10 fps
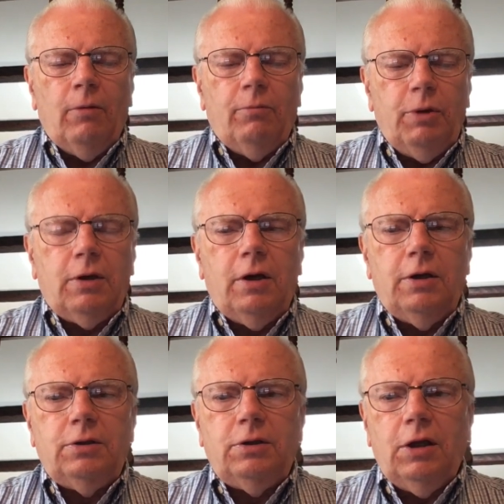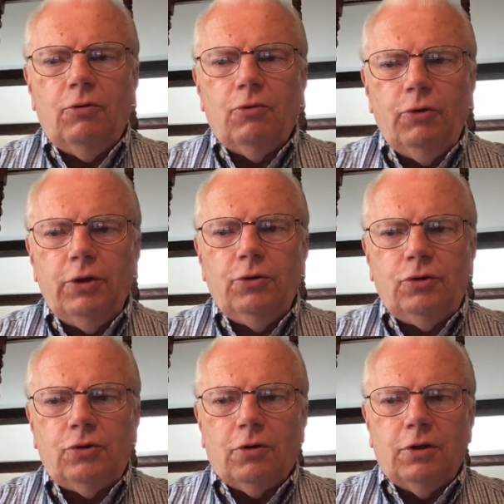because they were real
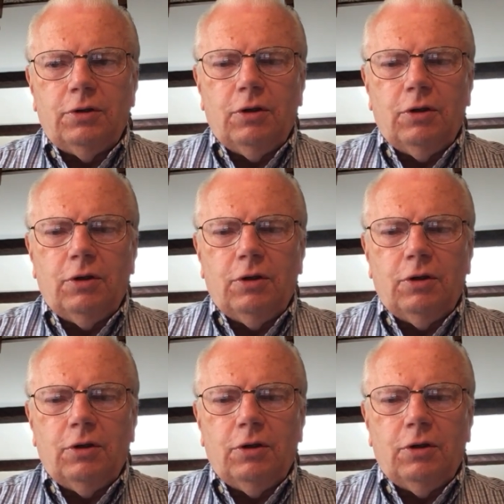stories,